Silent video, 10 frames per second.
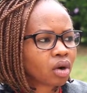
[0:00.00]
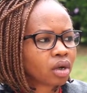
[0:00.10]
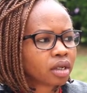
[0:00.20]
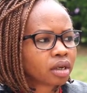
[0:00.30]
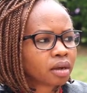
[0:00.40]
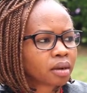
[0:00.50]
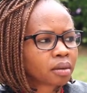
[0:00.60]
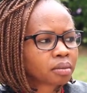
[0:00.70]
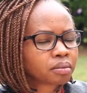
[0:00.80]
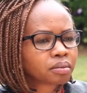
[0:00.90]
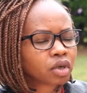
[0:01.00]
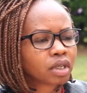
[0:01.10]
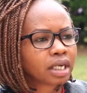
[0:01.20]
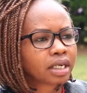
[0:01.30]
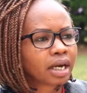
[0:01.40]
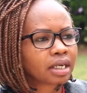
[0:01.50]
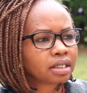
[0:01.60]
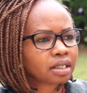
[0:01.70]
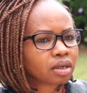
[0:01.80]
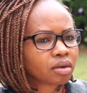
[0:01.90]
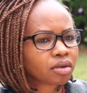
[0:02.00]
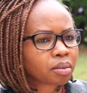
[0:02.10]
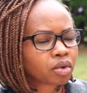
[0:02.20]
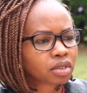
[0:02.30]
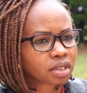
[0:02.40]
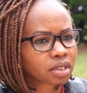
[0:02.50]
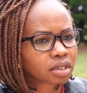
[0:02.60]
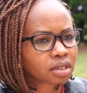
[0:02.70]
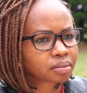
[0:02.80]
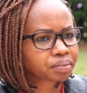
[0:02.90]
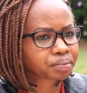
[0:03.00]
on the legality of the processes.